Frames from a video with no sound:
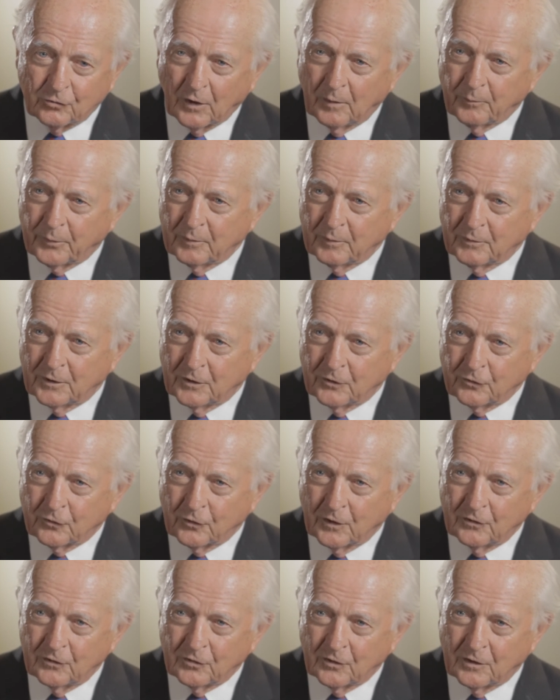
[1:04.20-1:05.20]
Trump
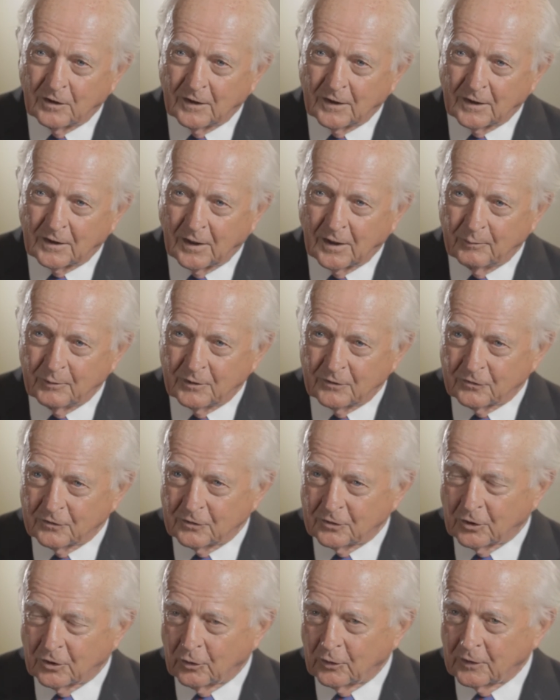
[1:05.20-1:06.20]
administration, all the comings
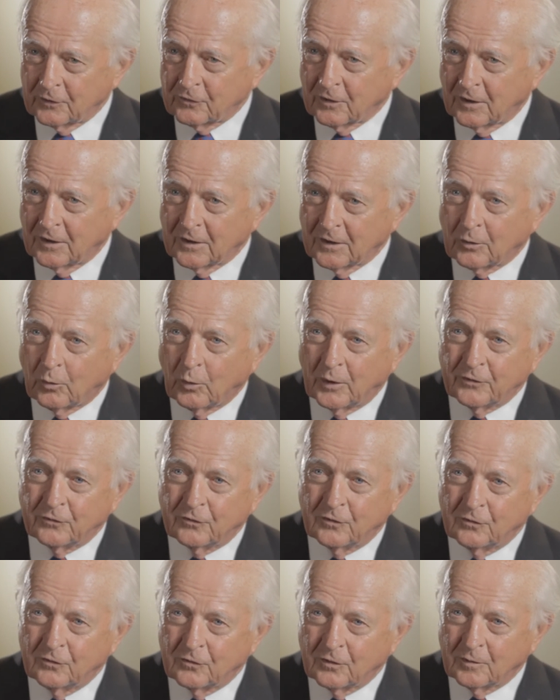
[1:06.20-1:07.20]
and goings, all the
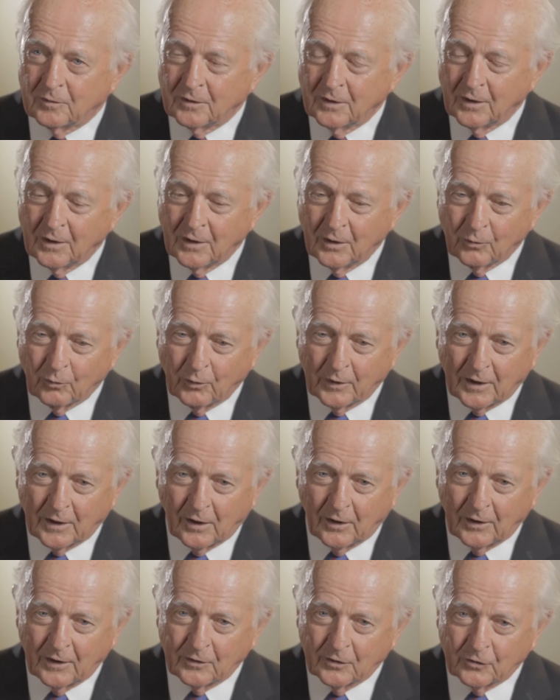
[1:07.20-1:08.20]
questions
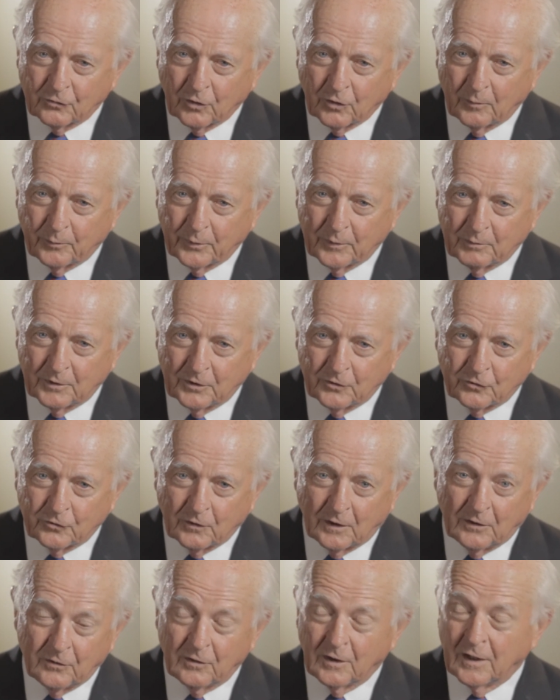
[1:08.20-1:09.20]
regarding the Trump
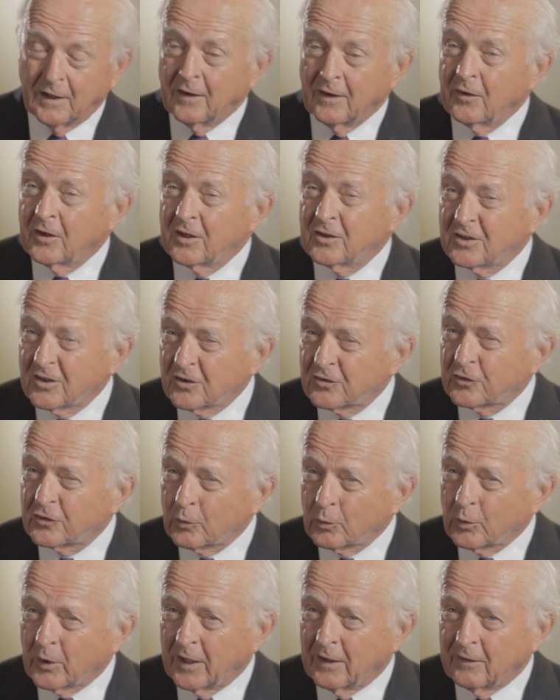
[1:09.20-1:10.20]
administration, and the
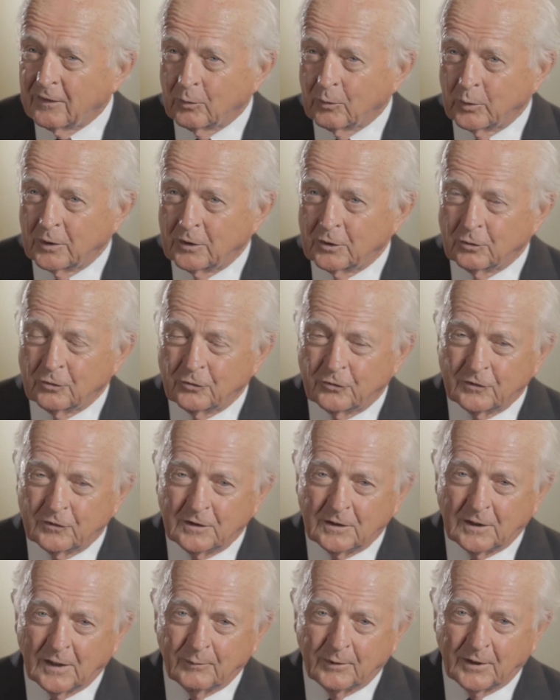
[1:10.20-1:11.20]
disarray that we do
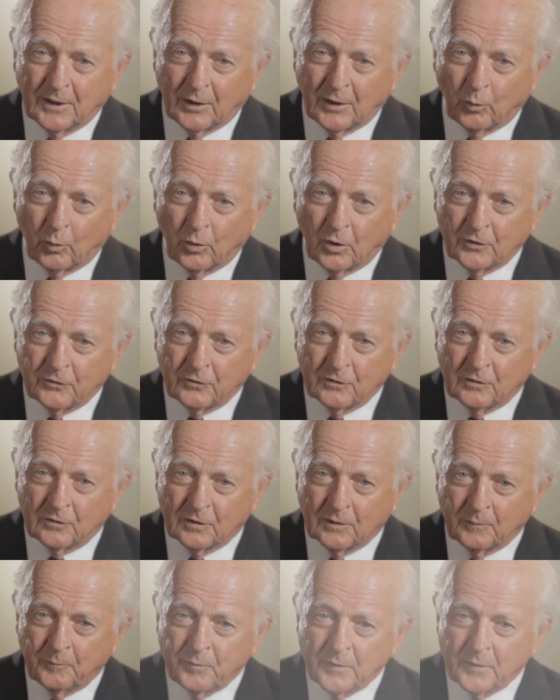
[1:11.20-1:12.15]
see coming out of Washington.